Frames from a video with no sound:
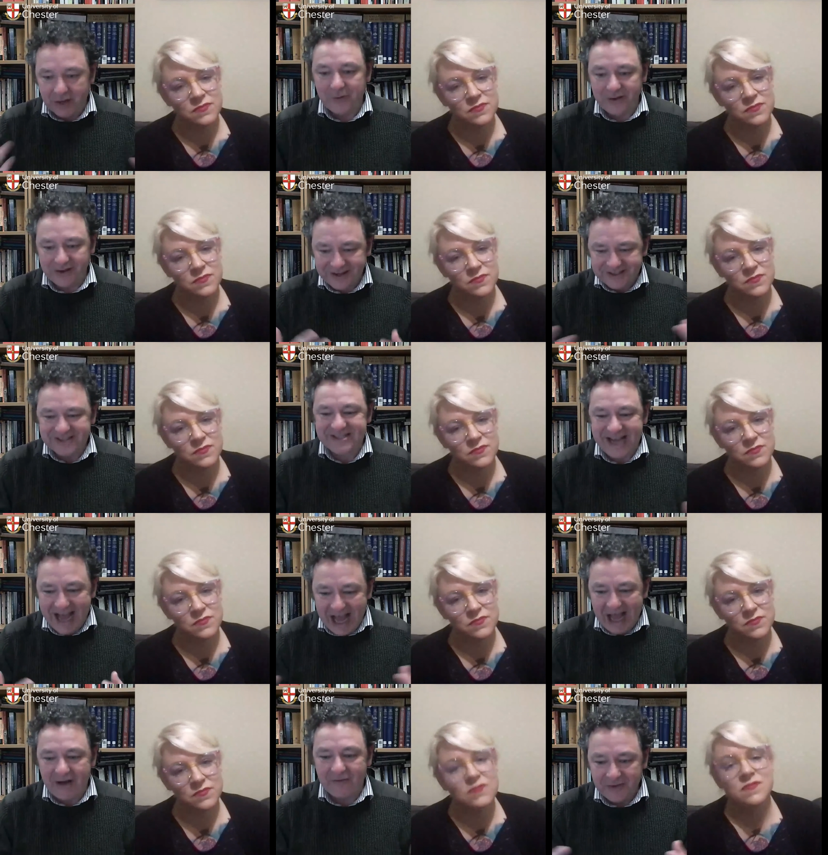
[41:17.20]
Speaker 1: You know, does it
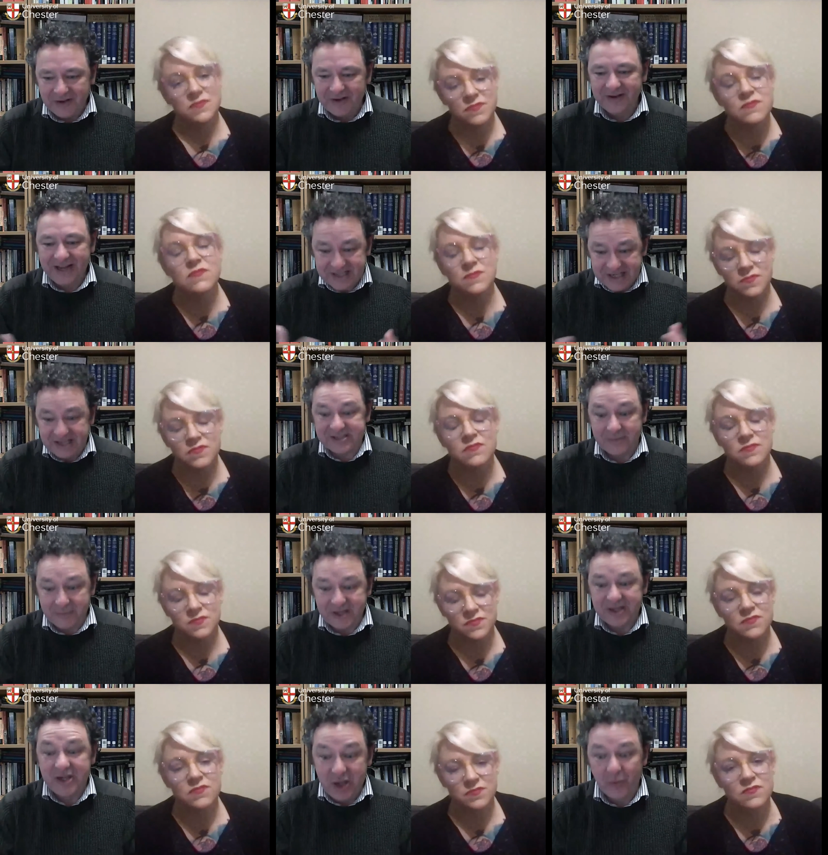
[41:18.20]
have? Is it
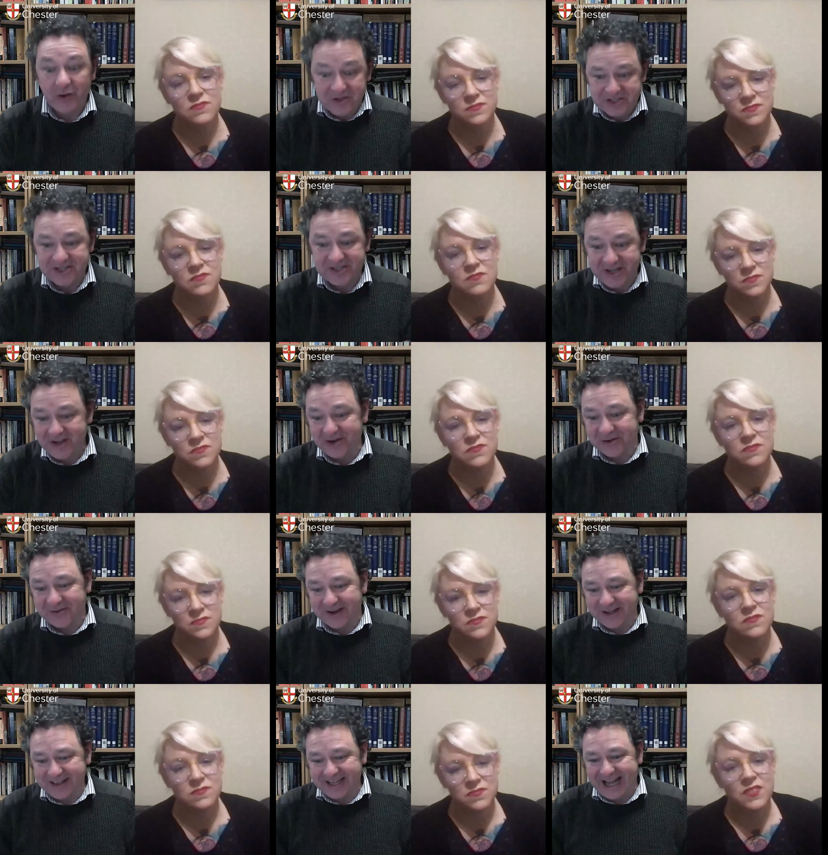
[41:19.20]
something you want to
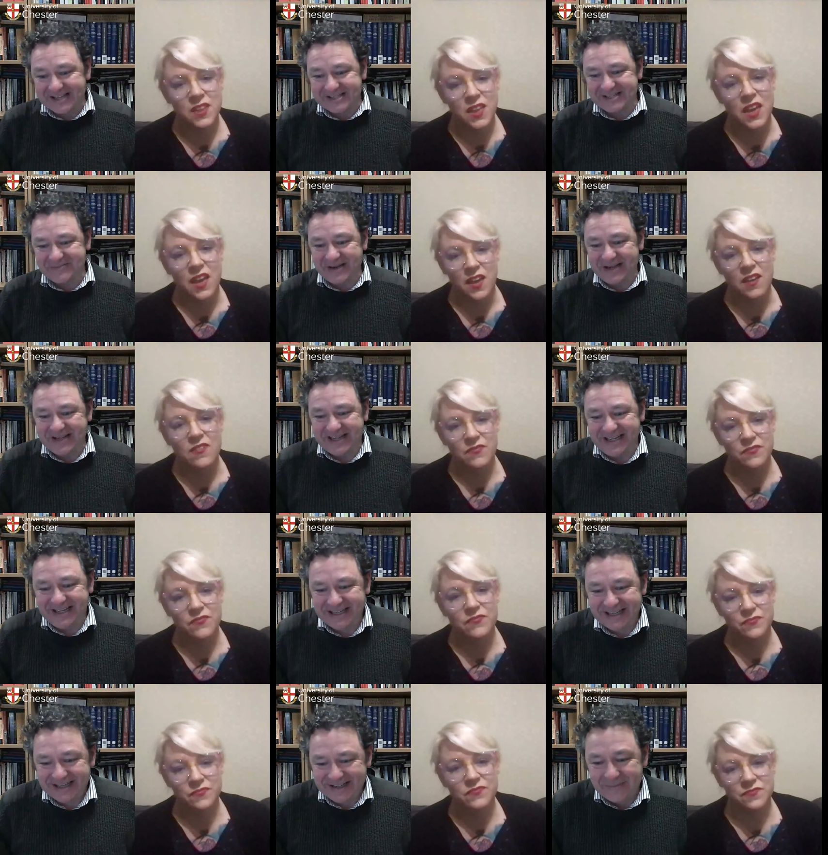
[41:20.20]
do? I think has yeah. to be
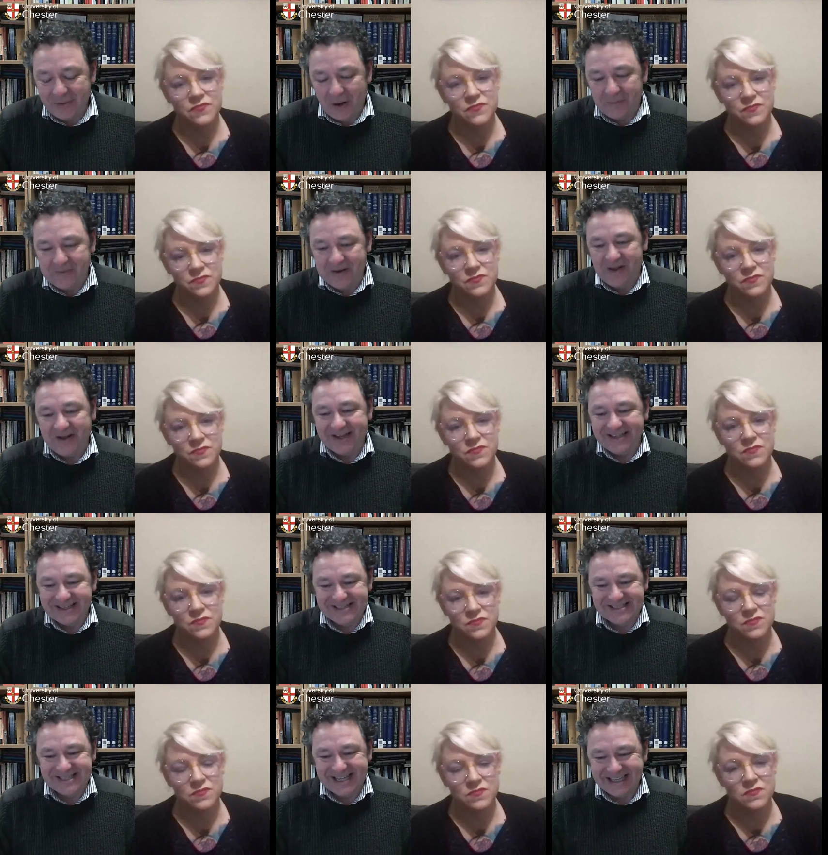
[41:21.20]
the the bottom line,
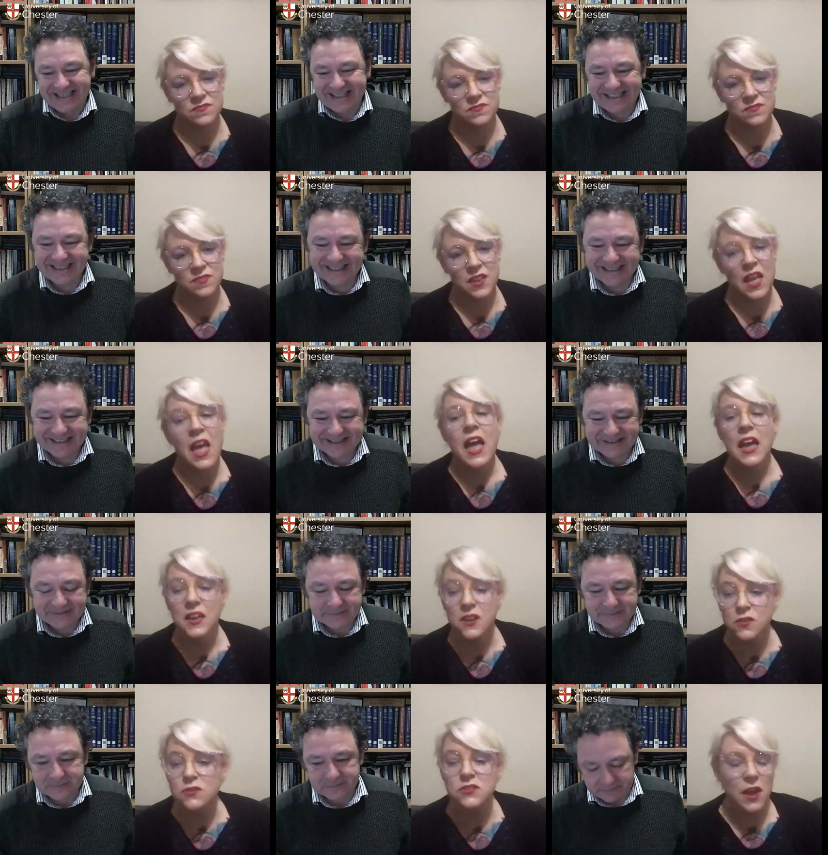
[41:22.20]
doesn't it?
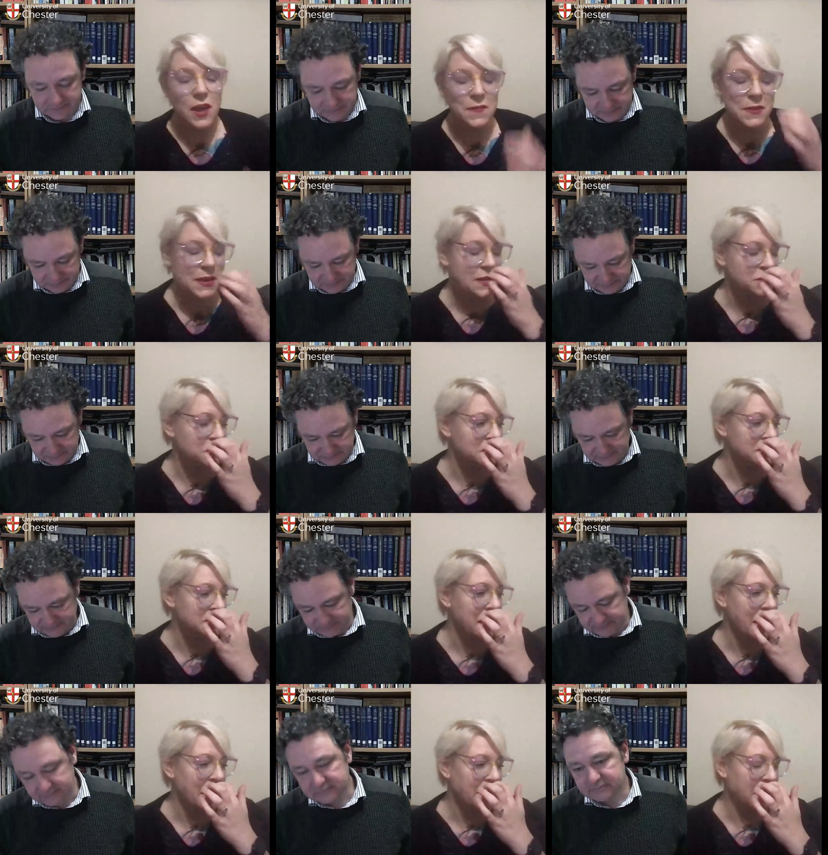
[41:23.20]
Speaker 2: And also, I mean, as you
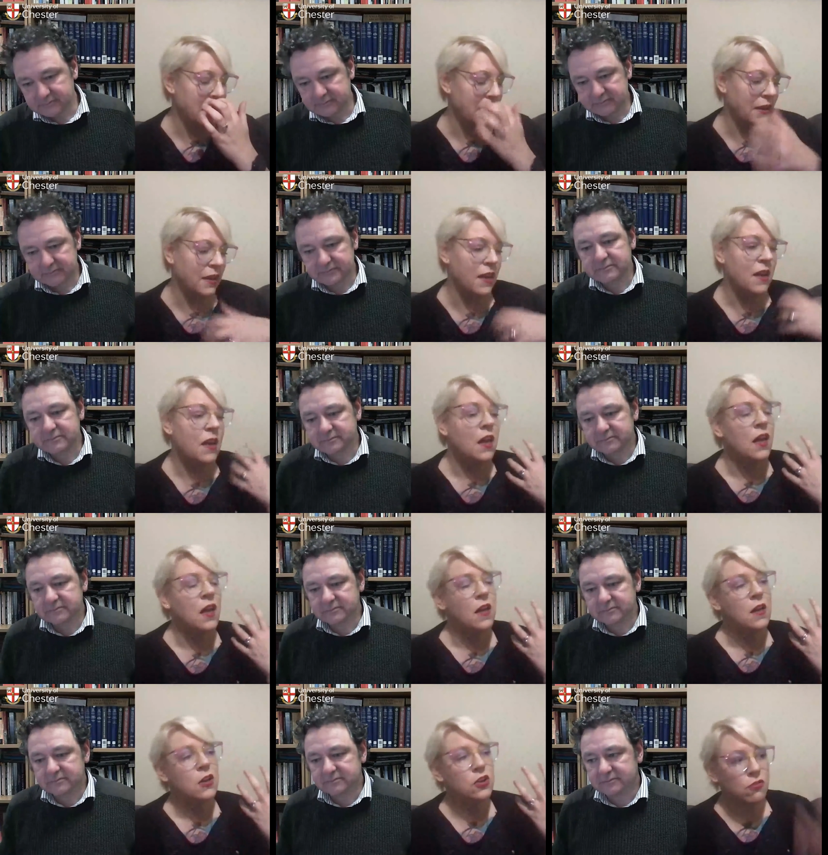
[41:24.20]
say, like
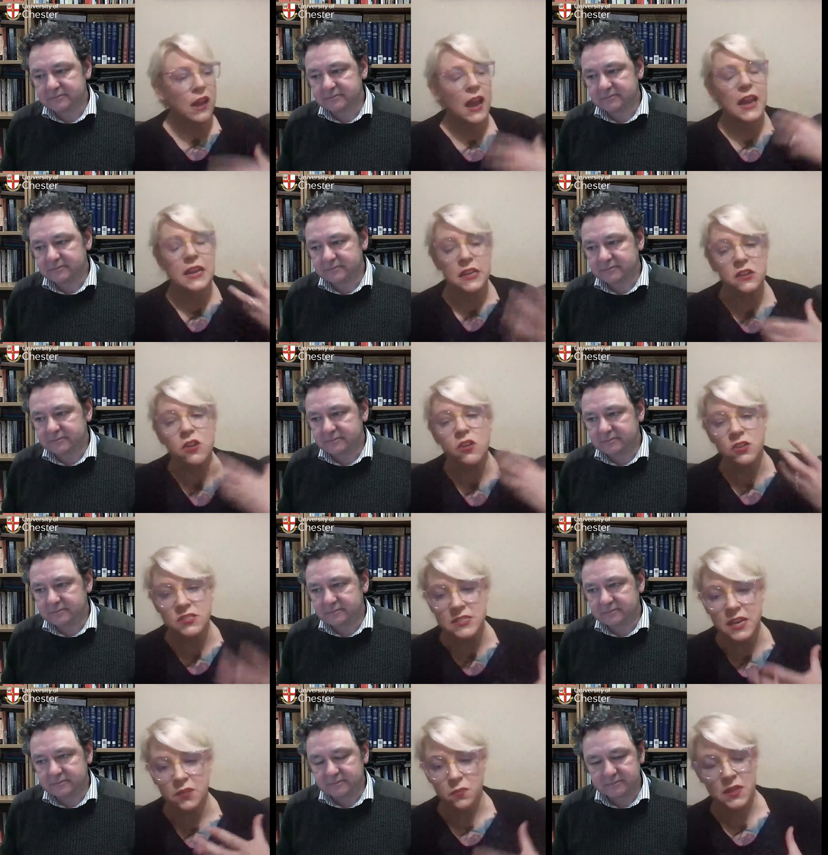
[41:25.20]
creating
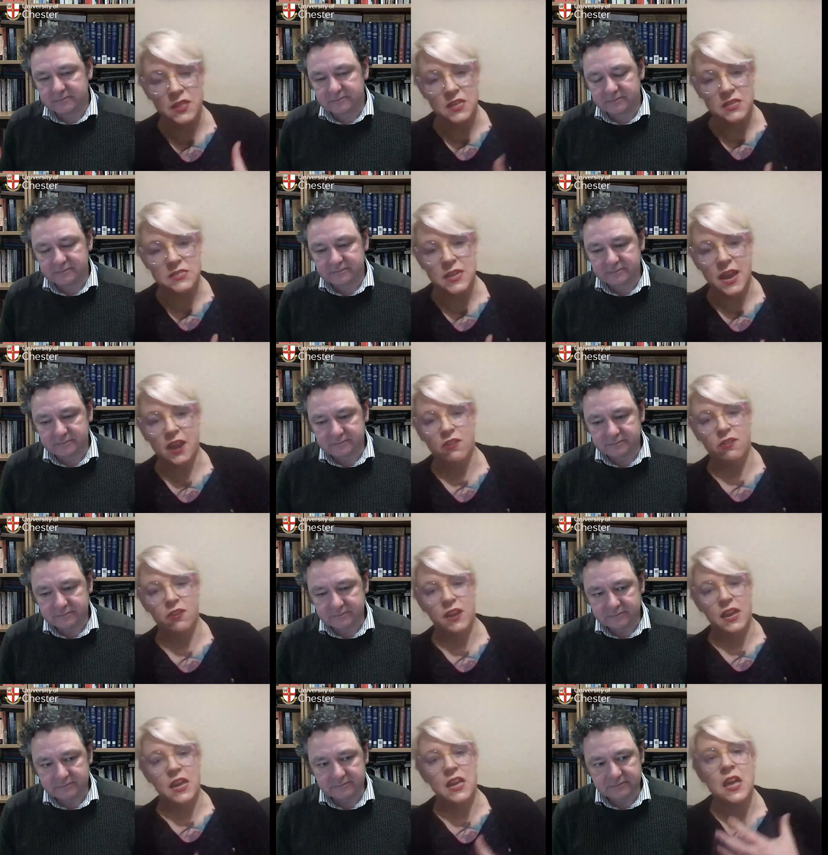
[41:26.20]
content with
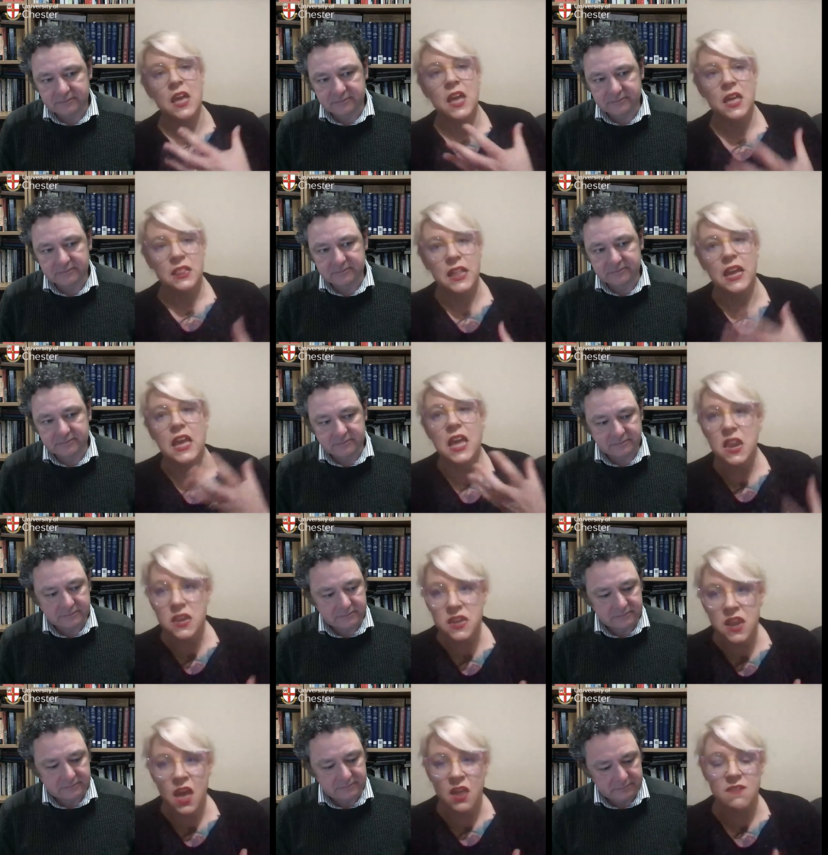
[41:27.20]
integrity. Like
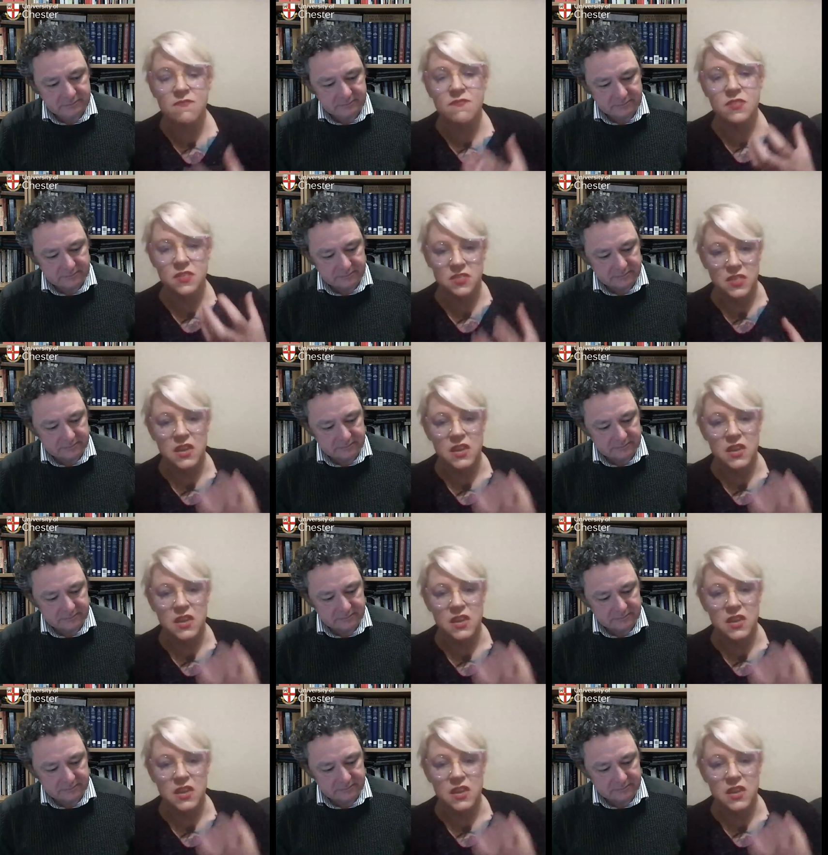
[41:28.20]
none of the